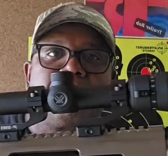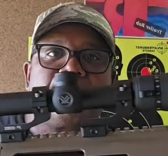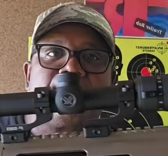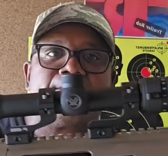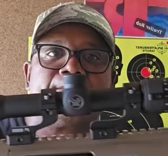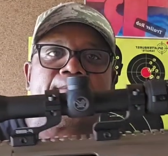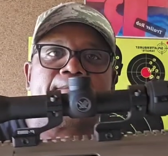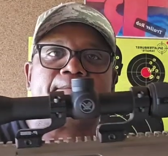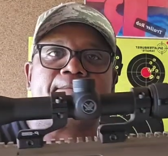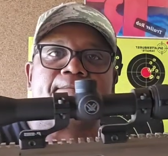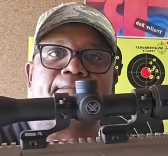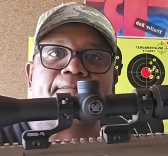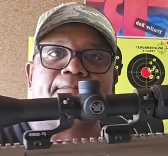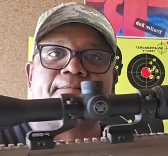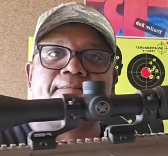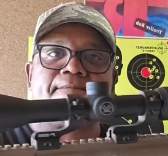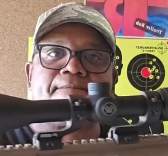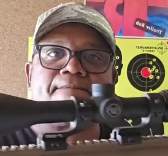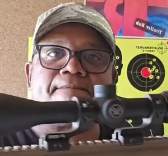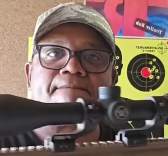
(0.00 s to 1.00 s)

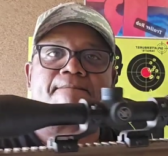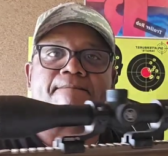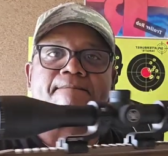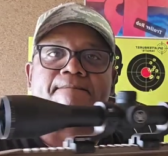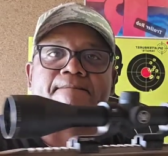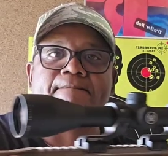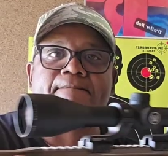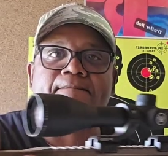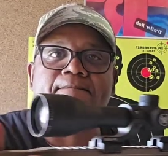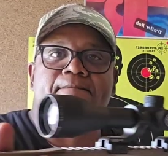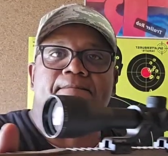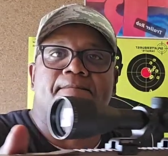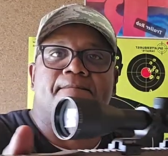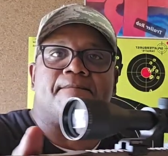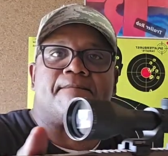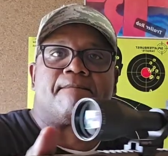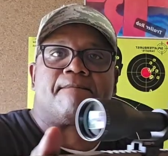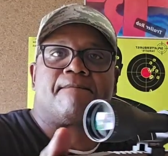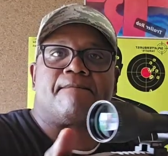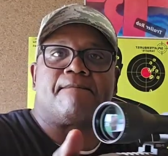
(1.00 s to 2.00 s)

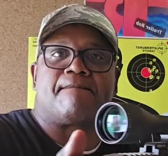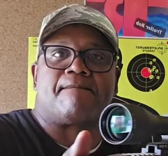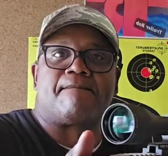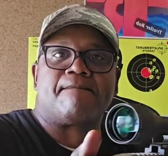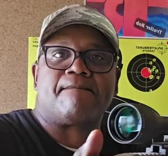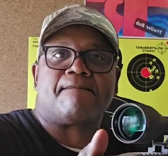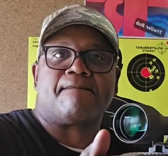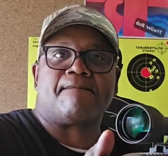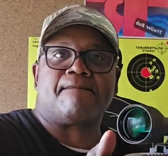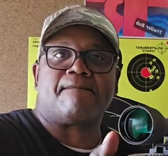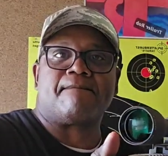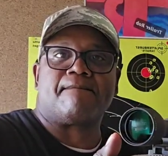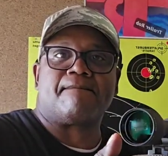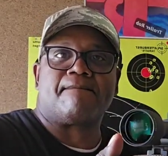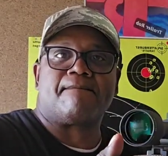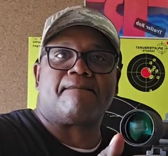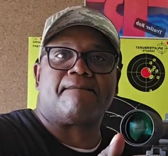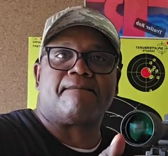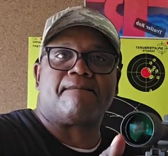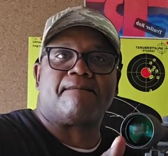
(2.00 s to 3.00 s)

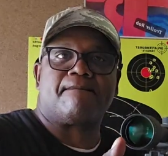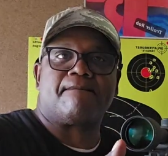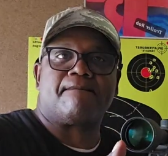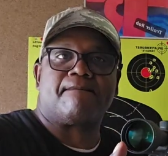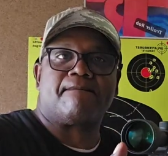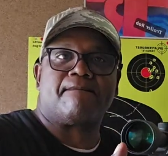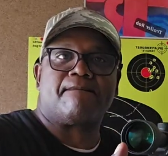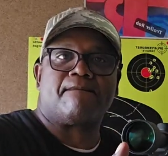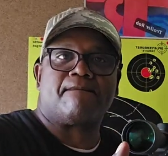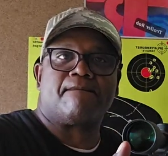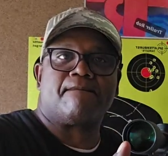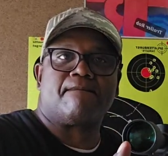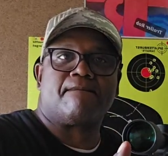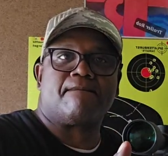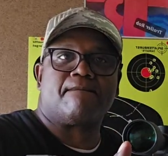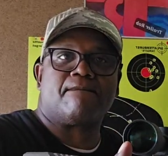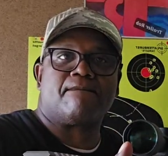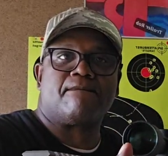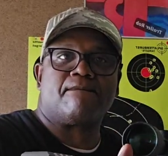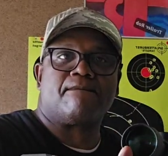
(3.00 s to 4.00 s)

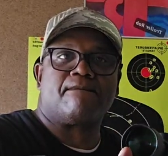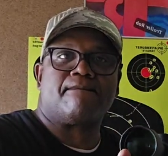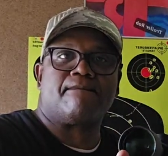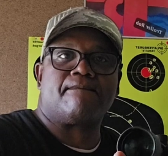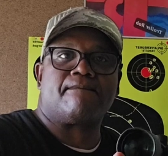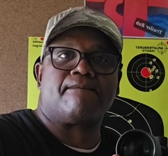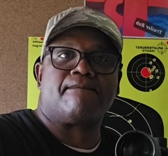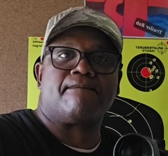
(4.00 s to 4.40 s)
[no speech]